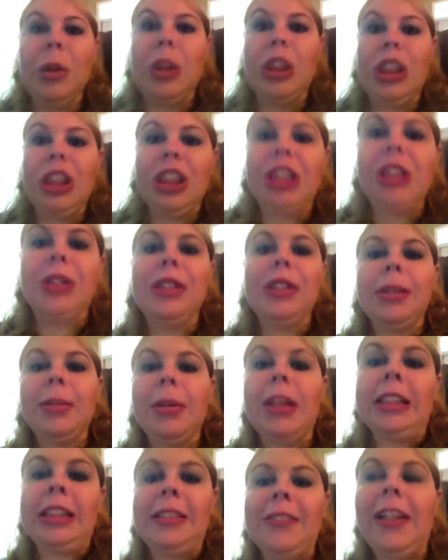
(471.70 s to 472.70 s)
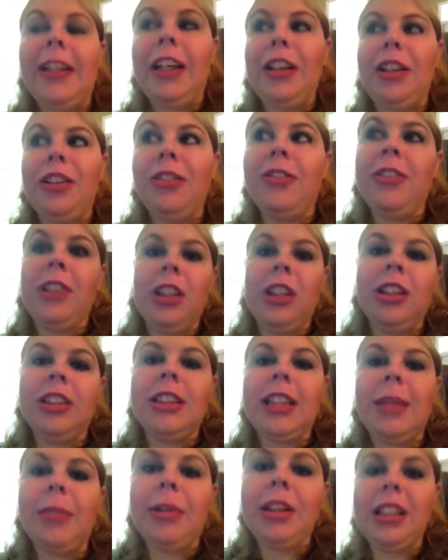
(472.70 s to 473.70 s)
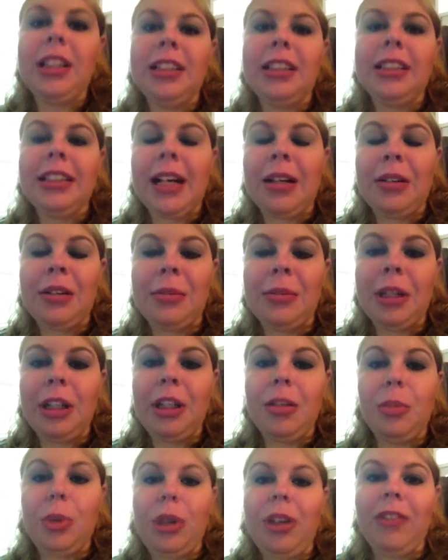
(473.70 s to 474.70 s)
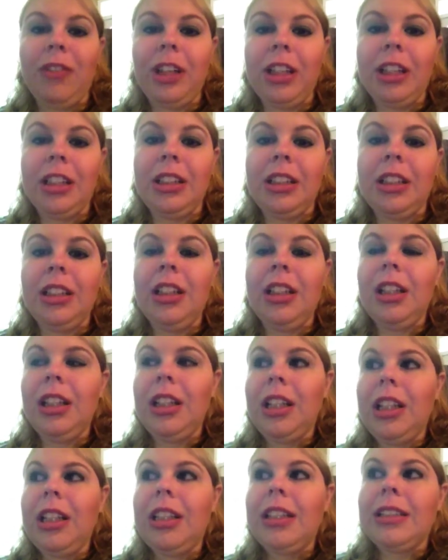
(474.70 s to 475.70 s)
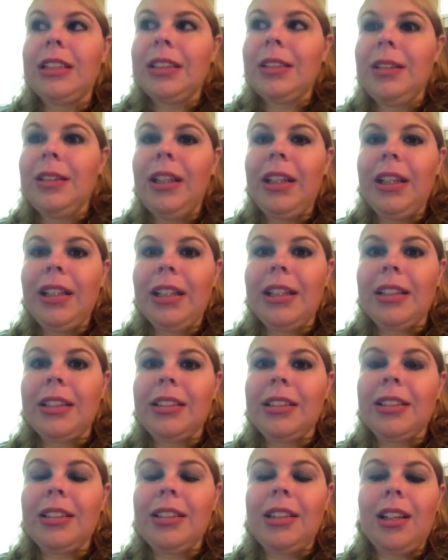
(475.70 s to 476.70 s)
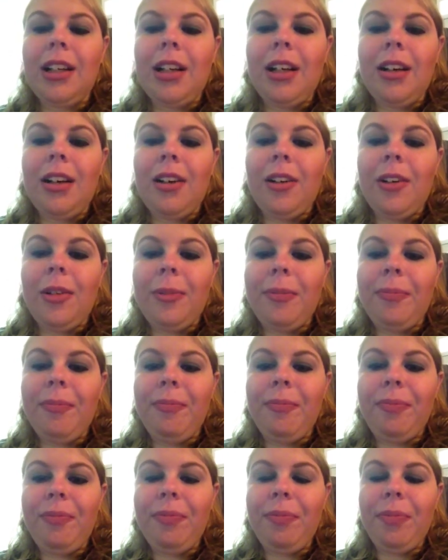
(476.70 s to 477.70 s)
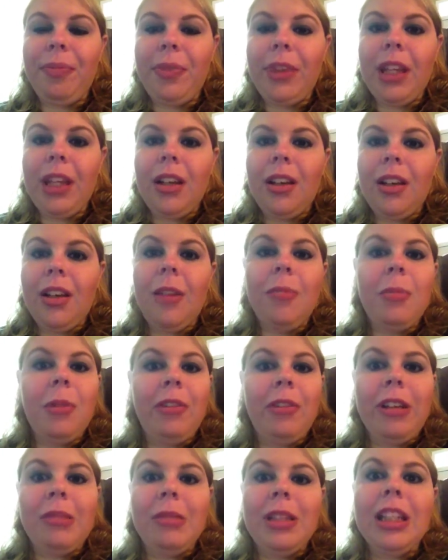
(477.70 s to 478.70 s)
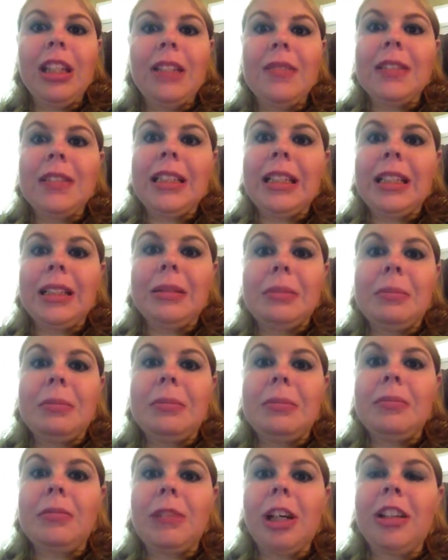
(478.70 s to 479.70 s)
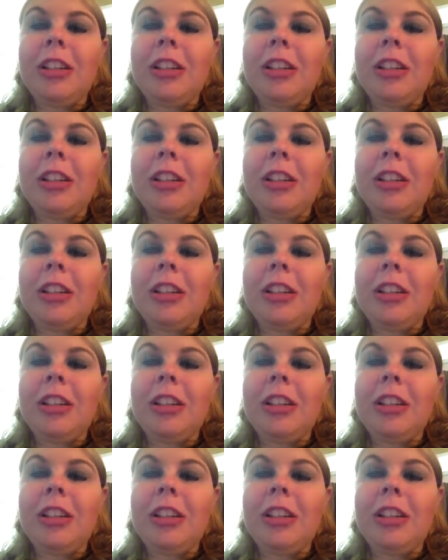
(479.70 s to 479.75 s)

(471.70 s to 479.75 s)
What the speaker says: was just a response video for Tabitha's How I Met Your Boyfriend. So yeah, my family loves him. I